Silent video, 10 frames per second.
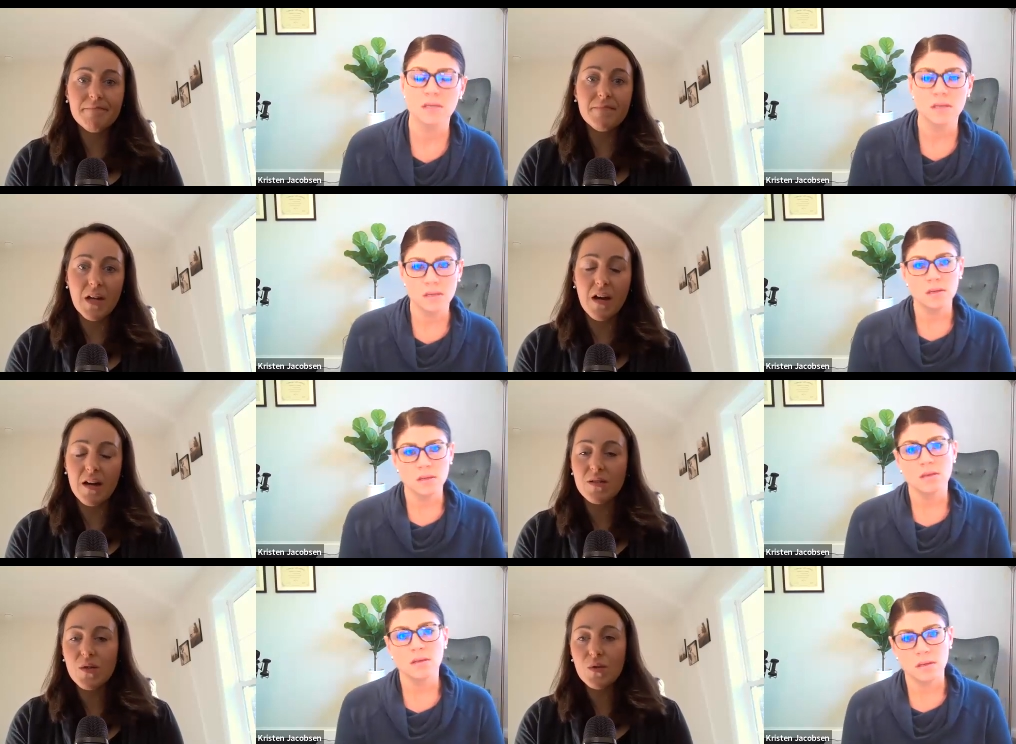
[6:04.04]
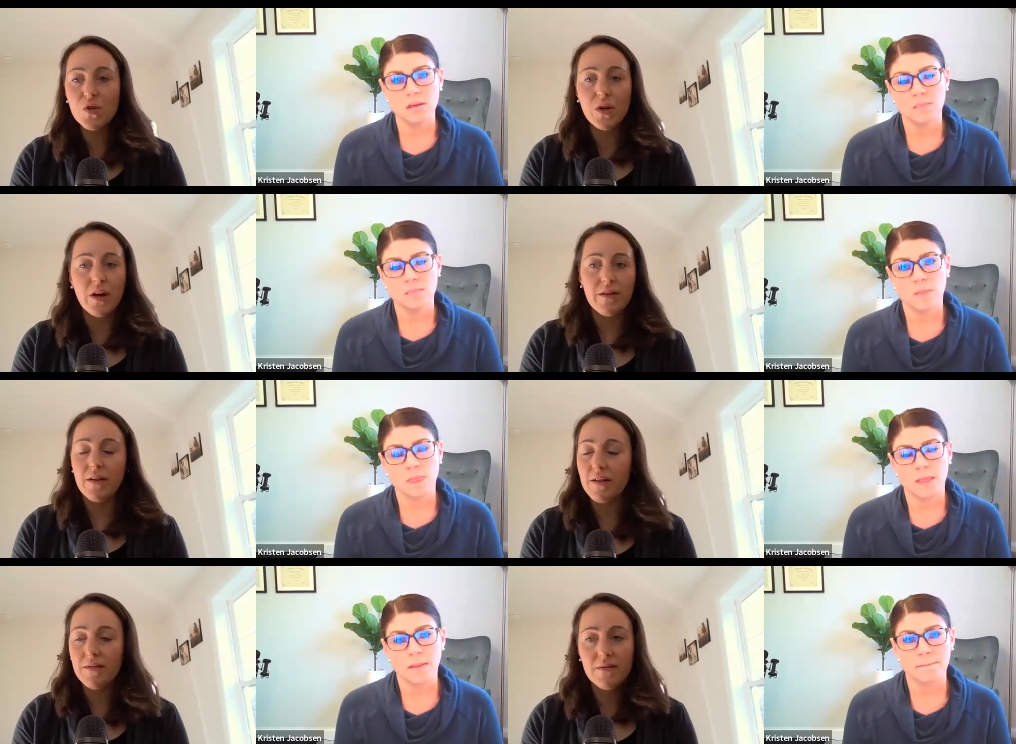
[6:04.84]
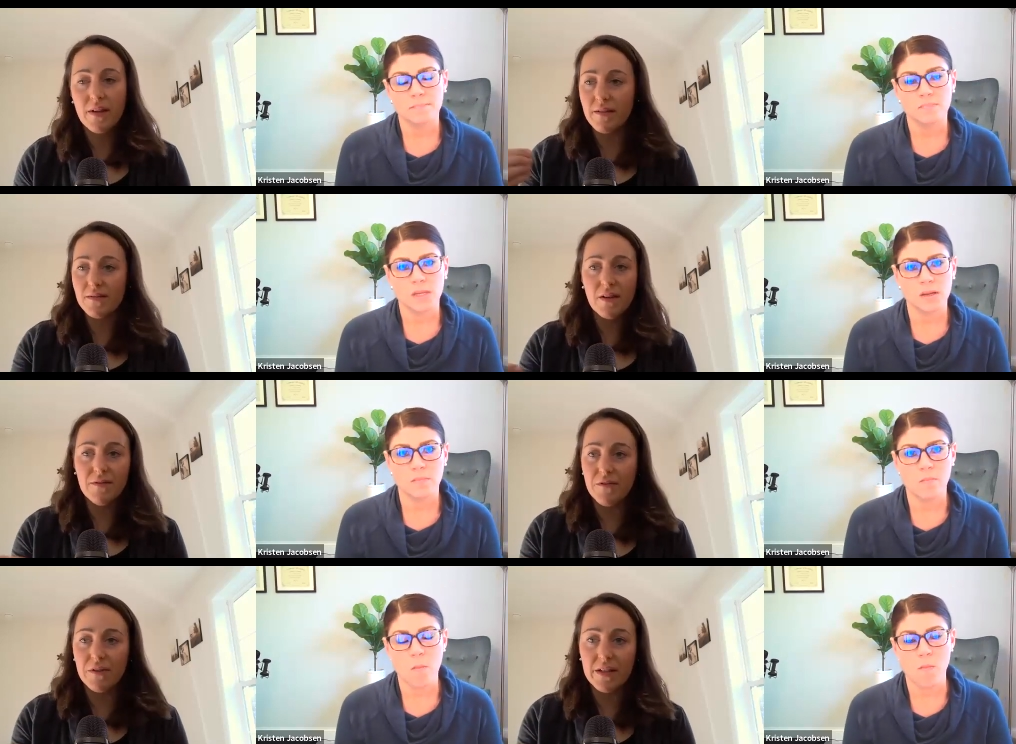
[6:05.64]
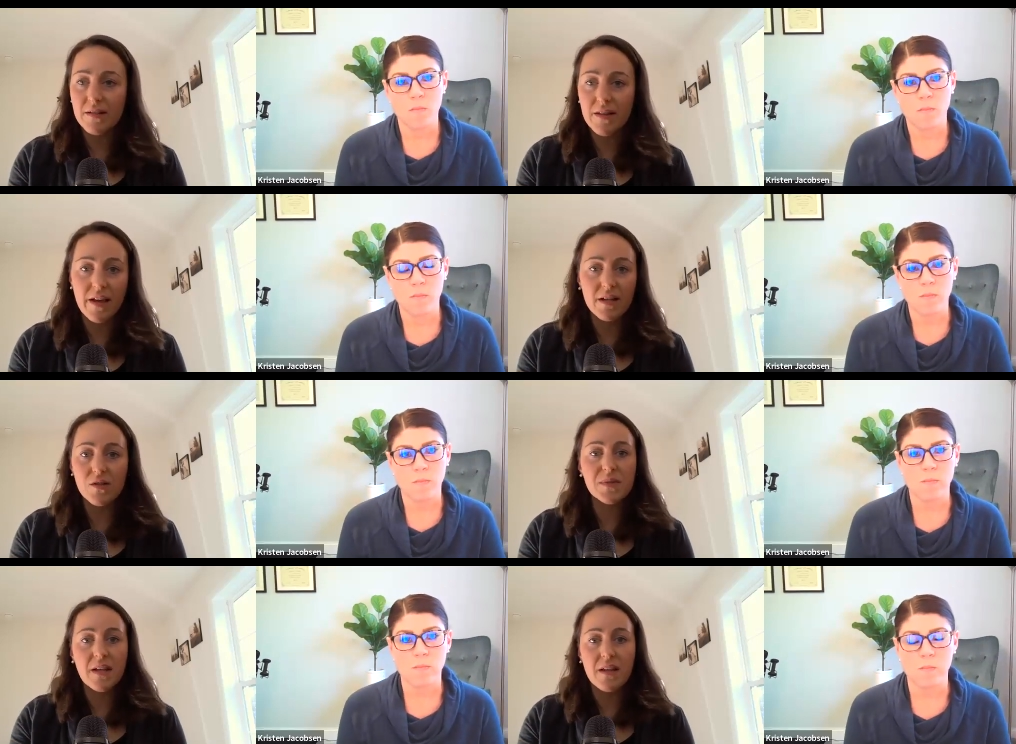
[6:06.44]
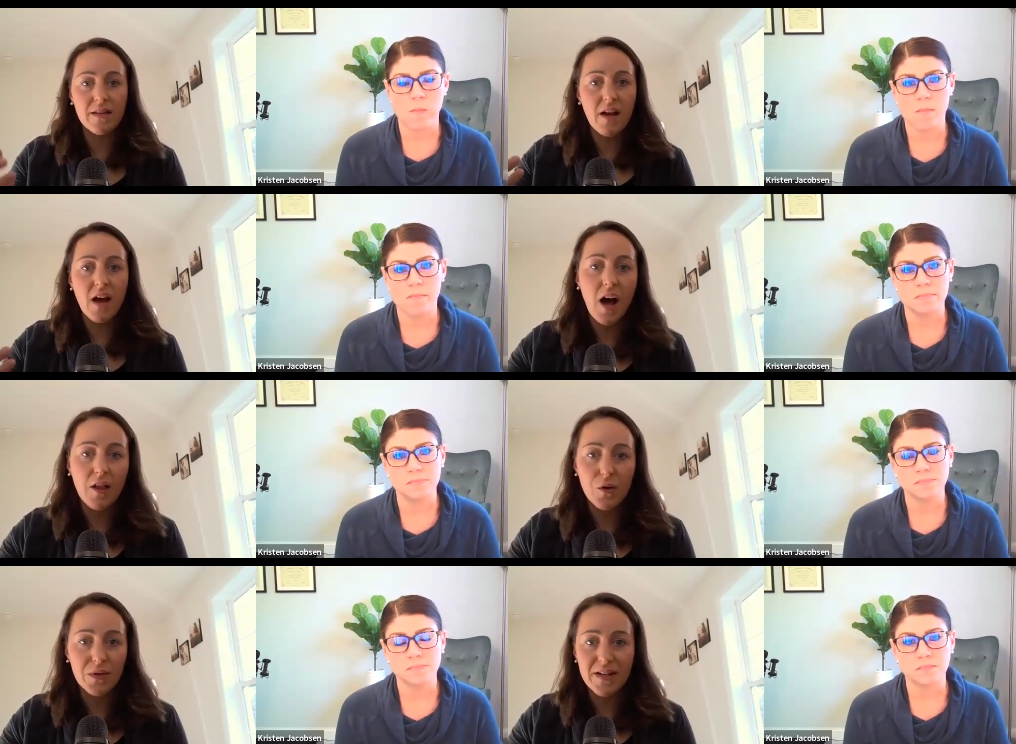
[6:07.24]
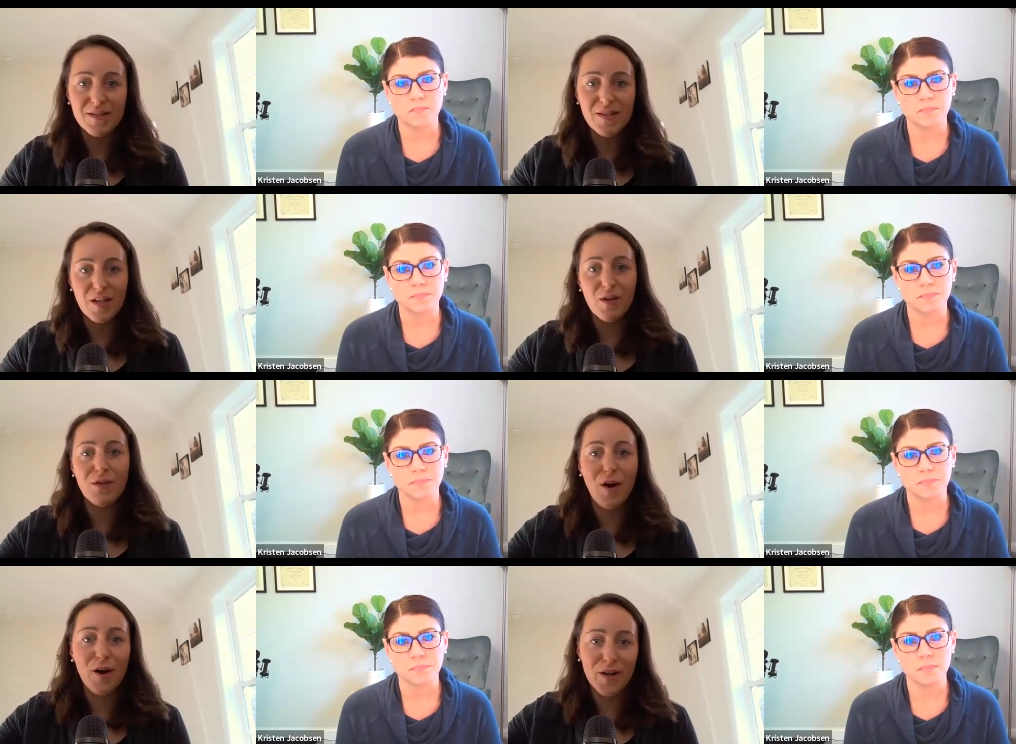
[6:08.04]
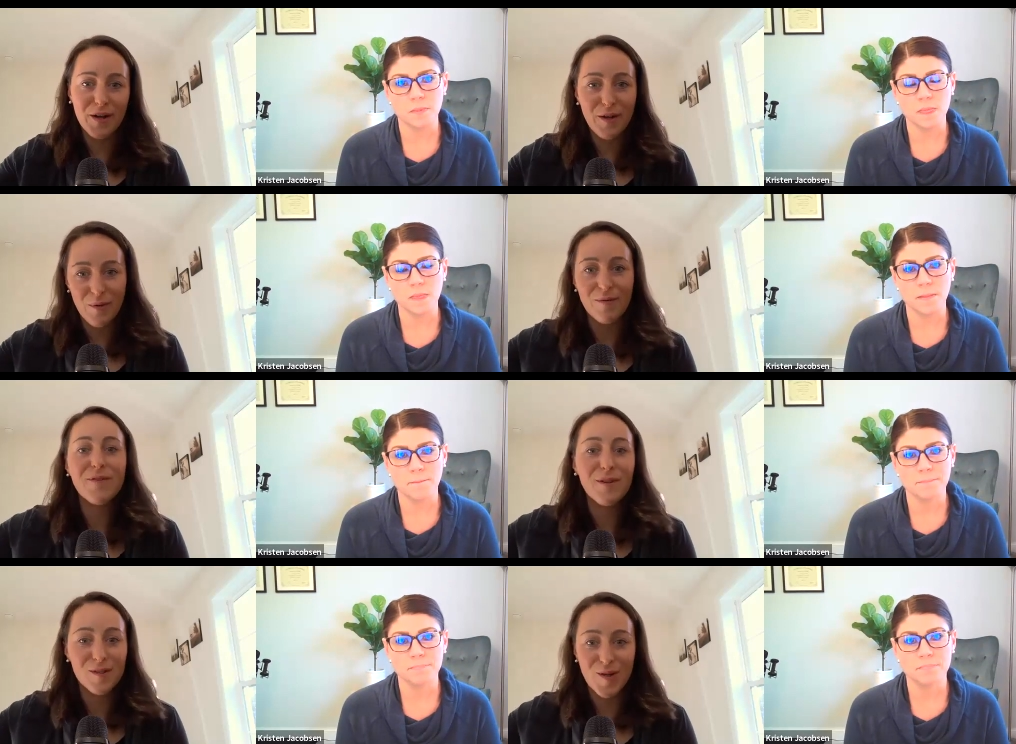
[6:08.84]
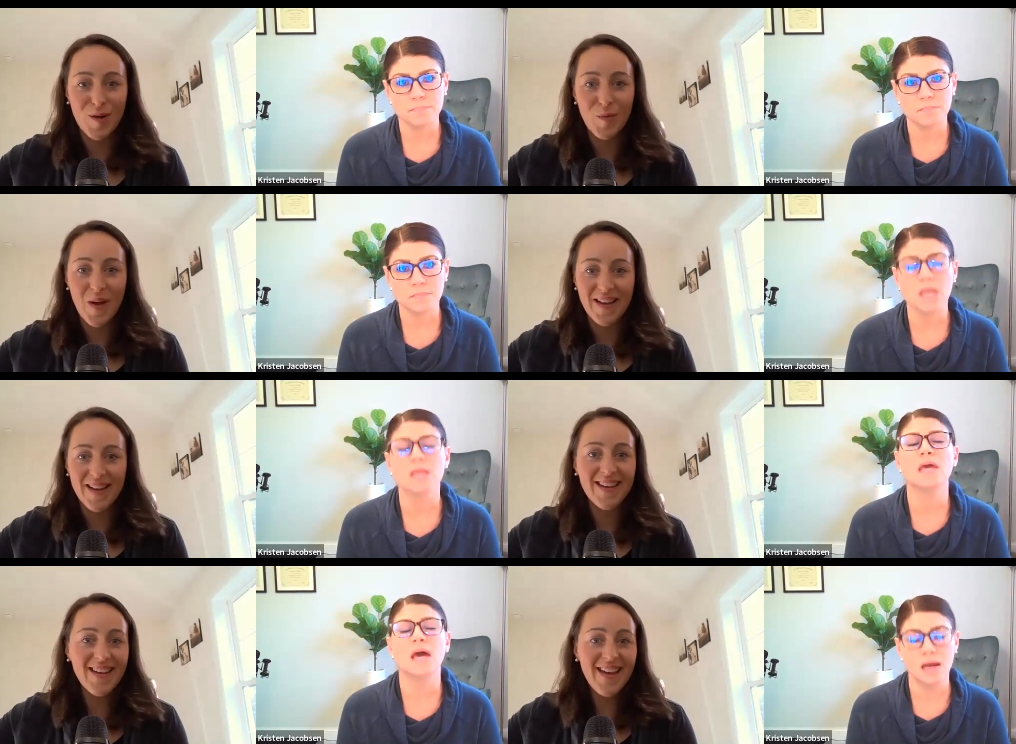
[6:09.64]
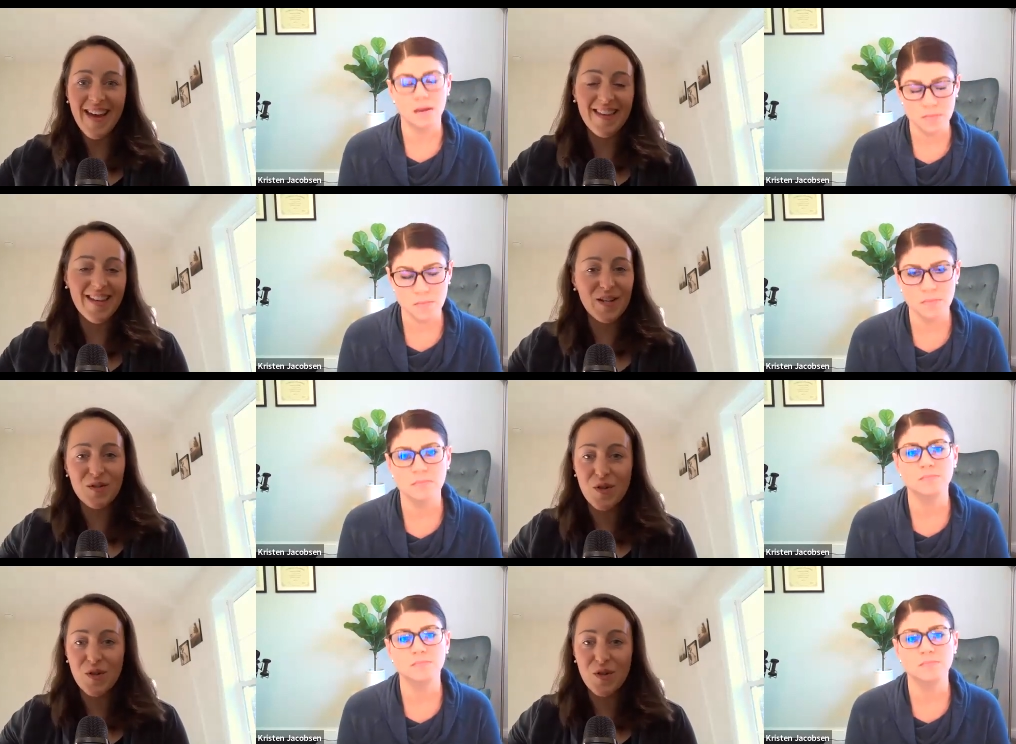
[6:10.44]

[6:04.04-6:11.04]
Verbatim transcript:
Speaker 1: yeah, it's so true. I, I, I can definitely relate to that. It's almost that like the hollowness, like you thought you would feel a certain way, yeah, and mm-hmm.